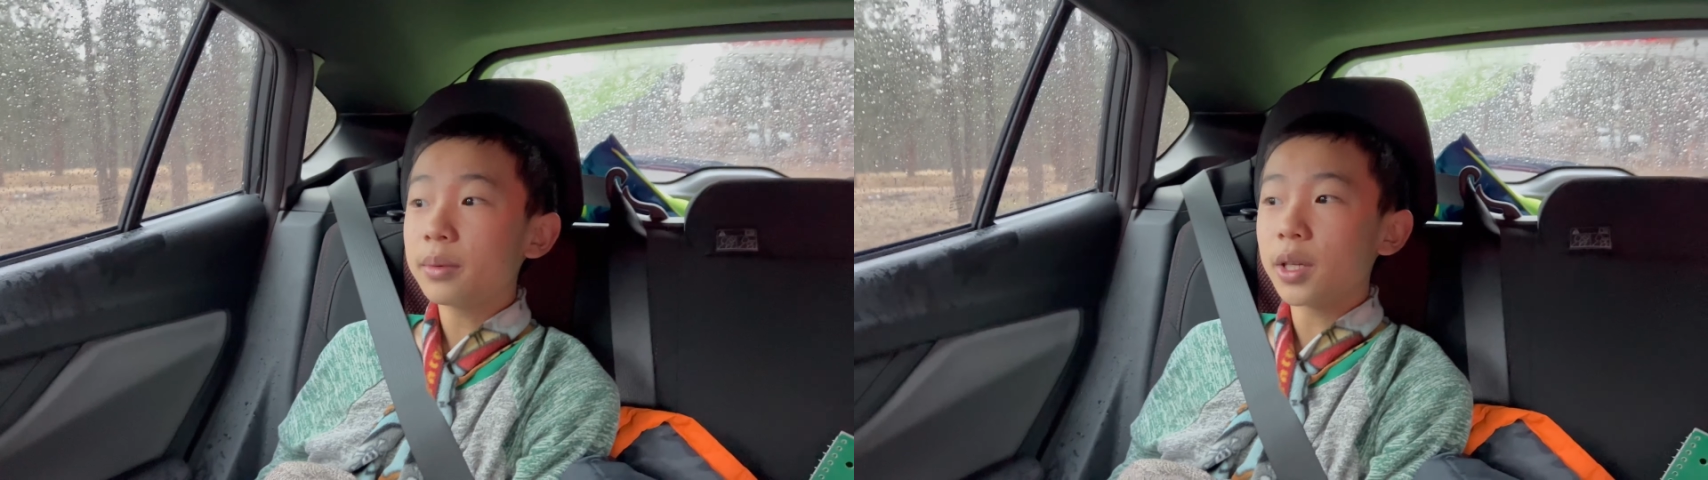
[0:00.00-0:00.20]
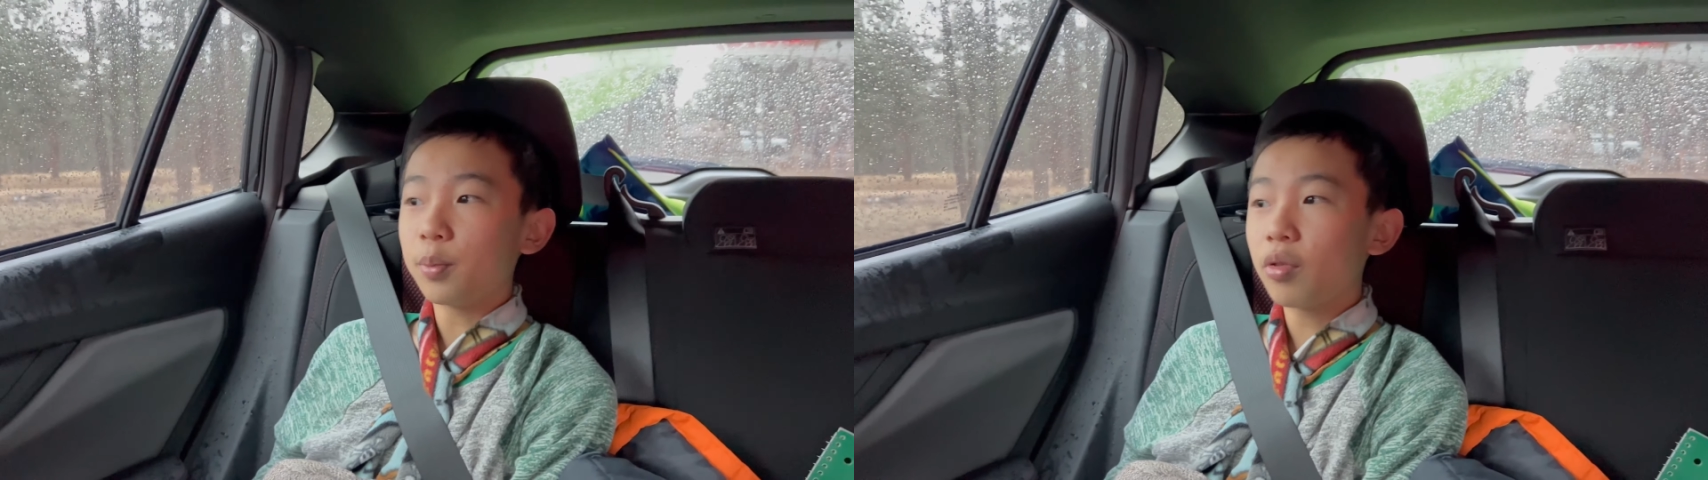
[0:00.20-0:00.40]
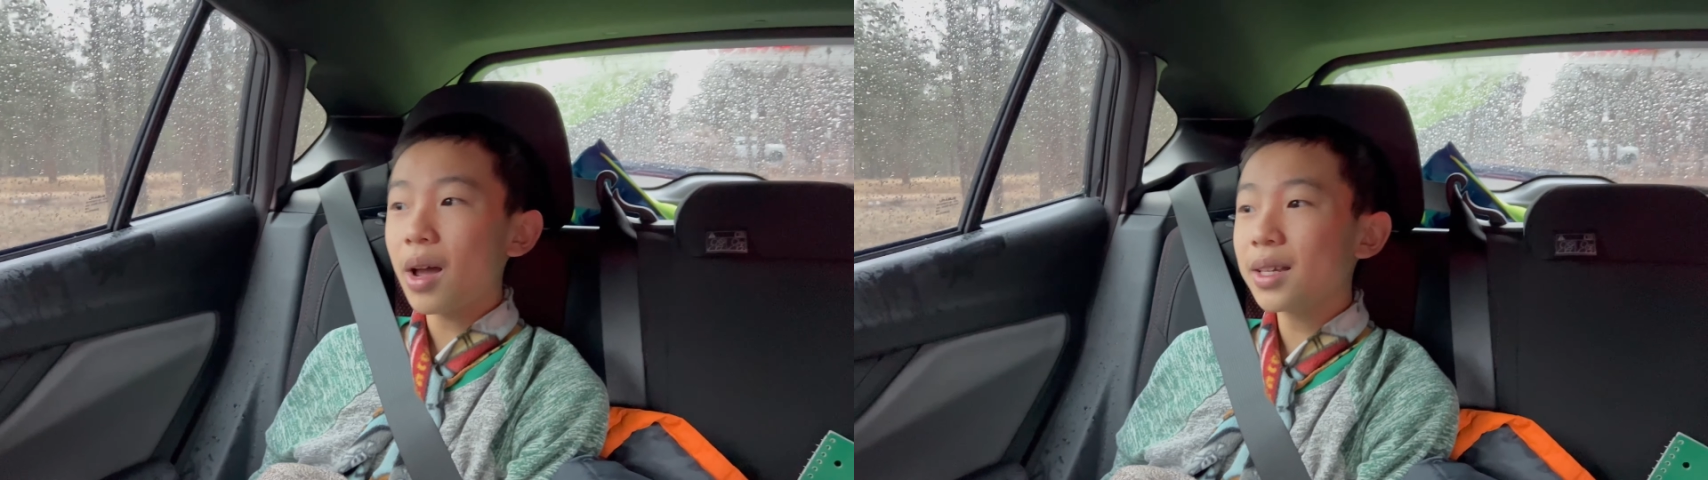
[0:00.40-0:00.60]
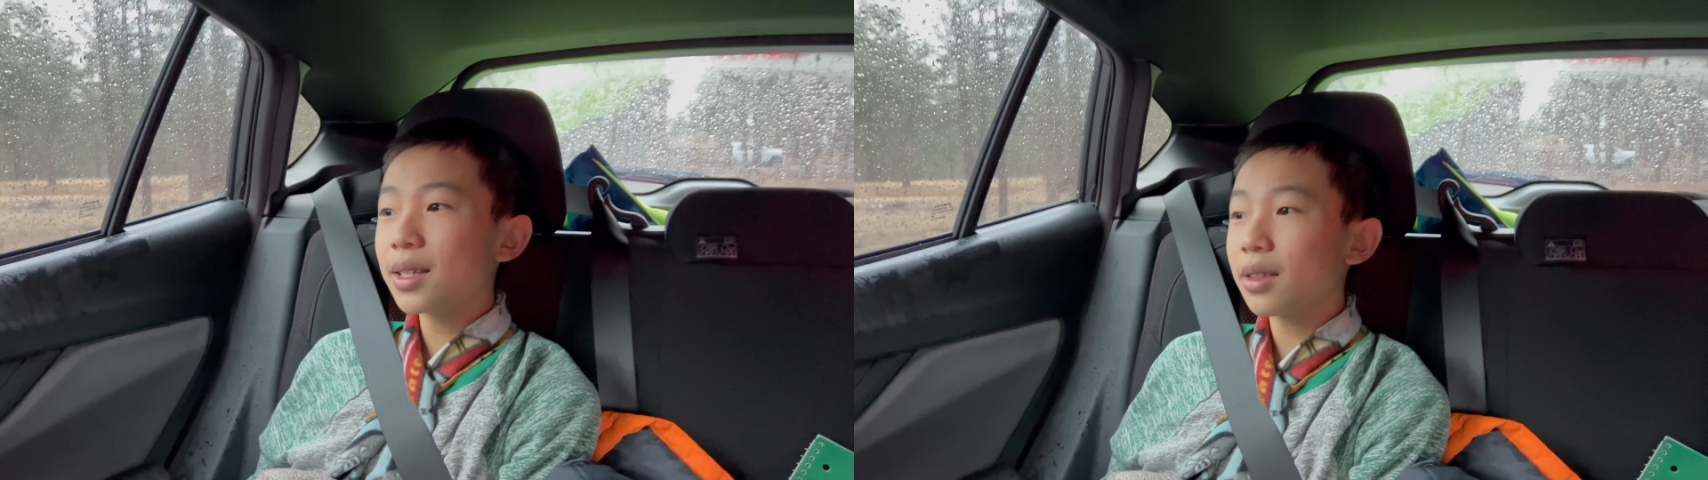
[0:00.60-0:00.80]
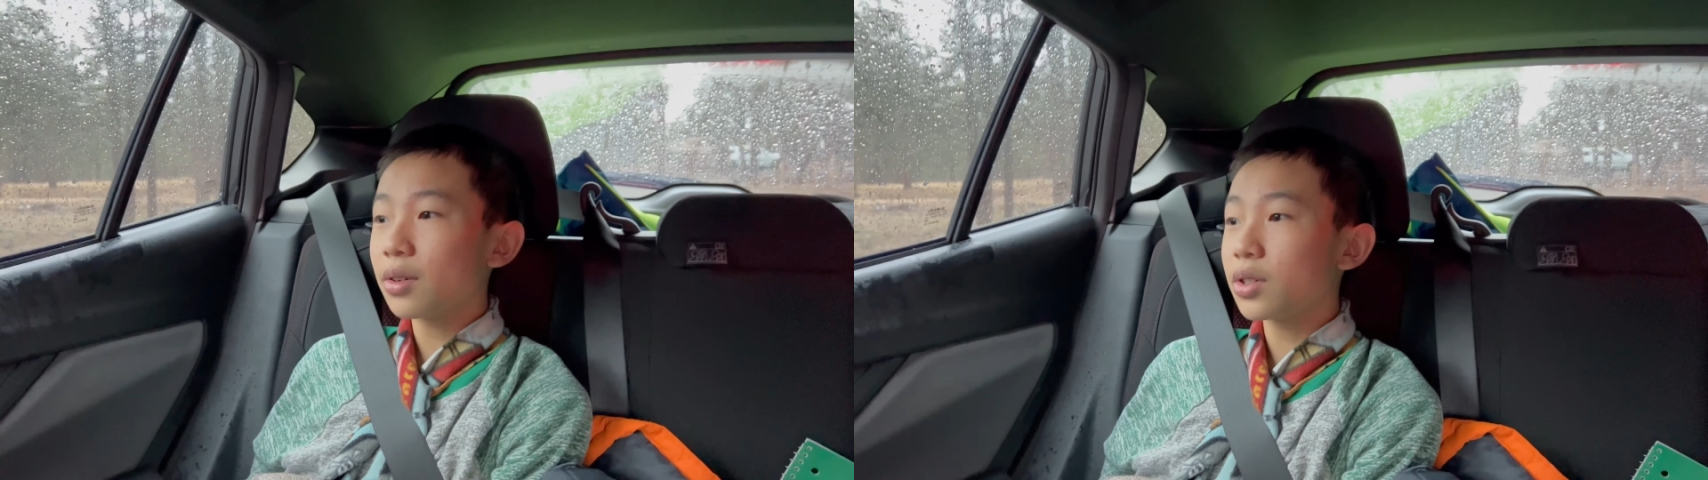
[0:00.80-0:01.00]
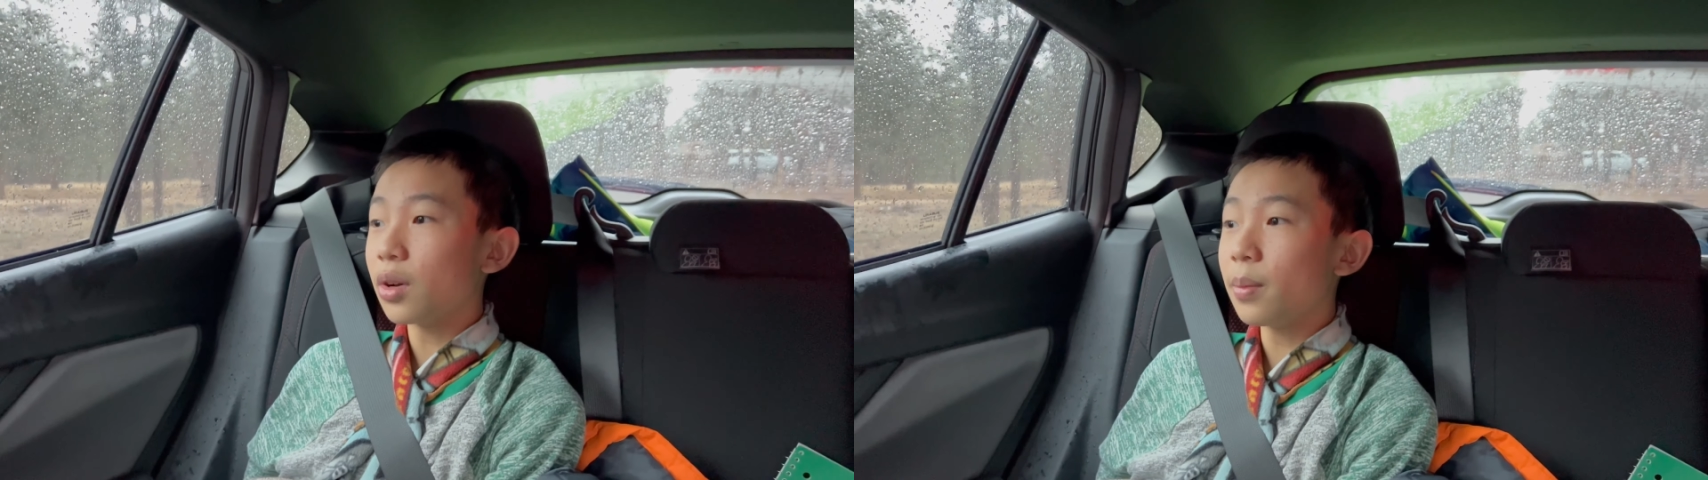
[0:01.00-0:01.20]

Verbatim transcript: surprised that there's so